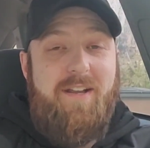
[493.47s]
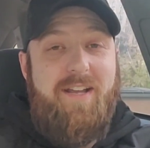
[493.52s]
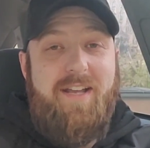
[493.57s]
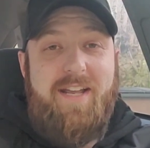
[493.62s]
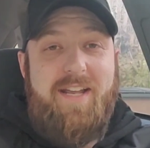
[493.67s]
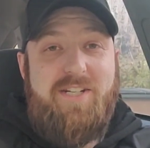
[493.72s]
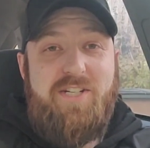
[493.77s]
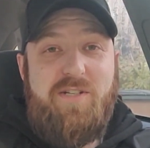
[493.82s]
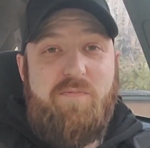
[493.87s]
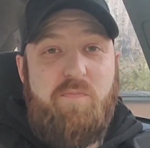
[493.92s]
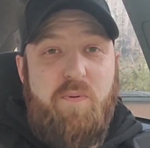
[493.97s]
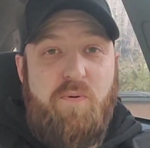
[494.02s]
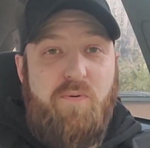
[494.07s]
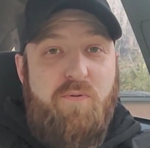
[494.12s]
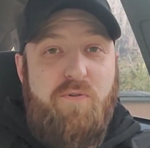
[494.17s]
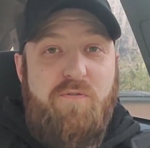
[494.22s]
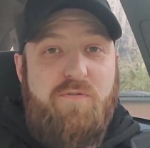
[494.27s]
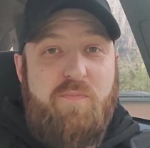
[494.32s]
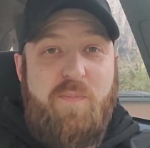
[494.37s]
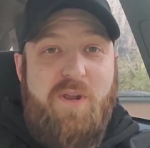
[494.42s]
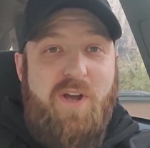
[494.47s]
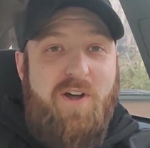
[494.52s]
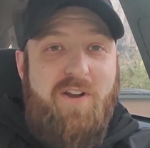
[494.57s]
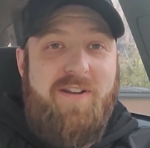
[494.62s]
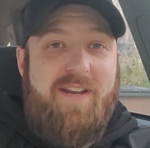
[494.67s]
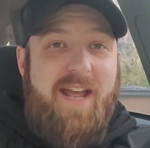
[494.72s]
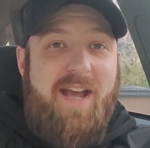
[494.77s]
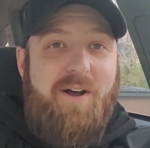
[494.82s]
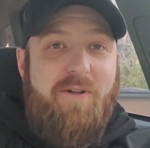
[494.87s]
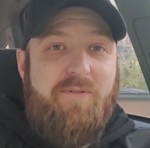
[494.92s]
It just proves
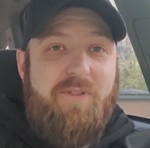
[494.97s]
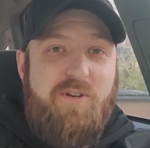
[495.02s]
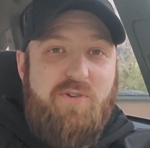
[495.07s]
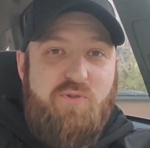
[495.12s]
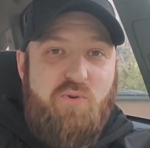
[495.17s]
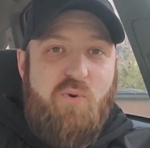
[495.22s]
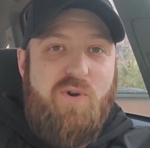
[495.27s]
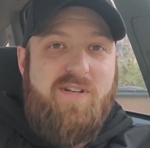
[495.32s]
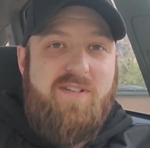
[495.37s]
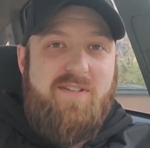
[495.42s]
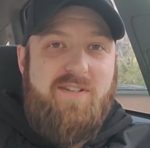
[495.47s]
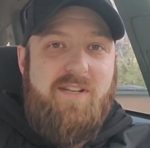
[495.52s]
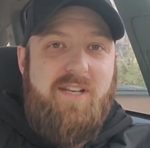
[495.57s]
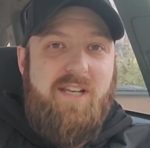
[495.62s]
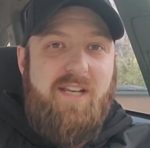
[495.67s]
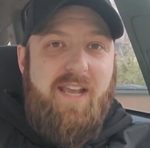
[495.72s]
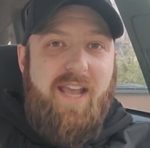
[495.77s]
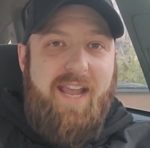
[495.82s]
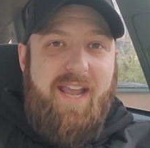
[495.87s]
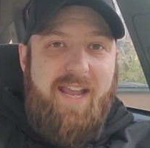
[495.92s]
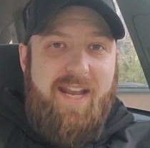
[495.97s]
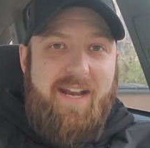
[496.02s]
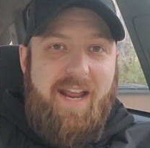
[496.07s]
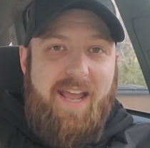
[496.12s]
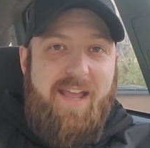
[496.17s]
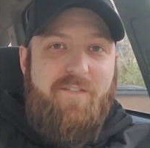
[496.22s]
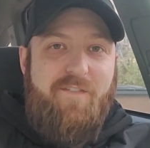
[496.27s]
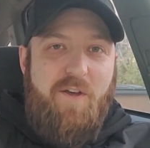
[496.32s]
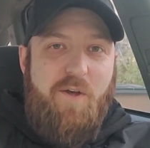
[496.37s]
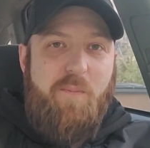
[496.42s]
beyond doubt that DROID C and
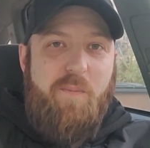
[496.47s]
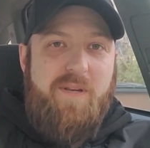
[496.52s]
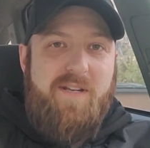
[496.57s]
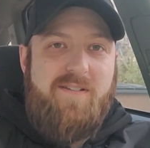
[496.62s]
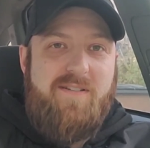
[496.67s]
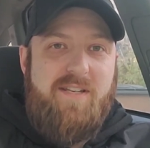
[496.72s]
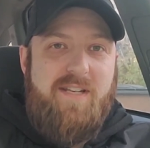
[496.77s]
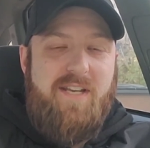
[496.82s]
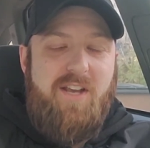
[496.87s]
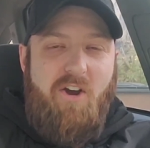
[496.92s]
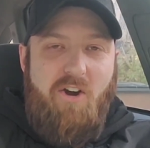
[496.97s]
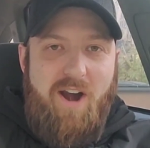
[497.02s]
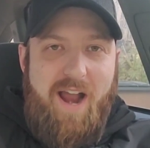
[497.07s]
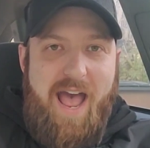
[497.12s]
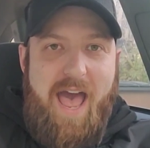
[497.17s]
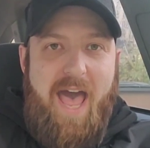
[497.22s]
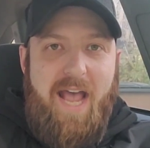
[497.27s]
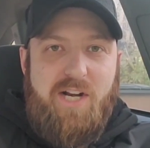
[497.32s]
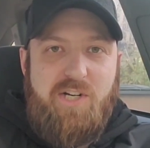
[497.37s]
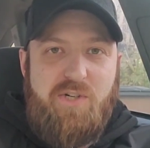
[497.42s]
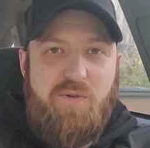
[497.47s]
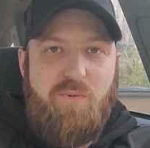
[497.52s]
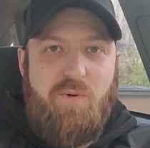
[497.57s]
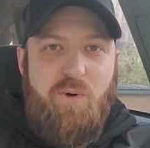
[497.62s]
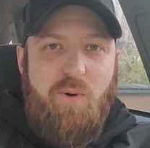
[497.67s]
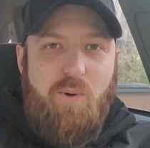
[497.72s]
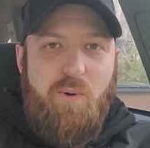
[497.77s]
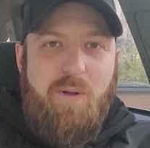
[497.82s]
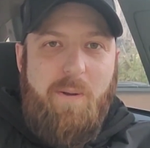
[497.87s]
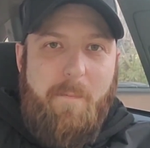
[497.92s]
AFLPC are
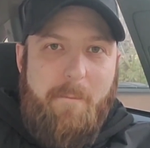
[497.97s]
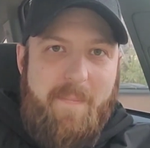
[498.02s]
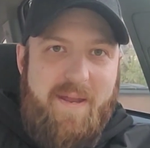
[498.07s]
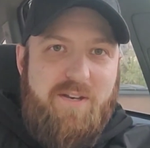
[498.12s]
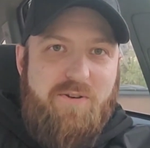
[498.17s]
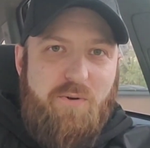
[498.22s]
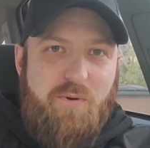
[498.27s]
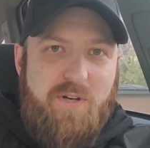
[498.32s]
actual mental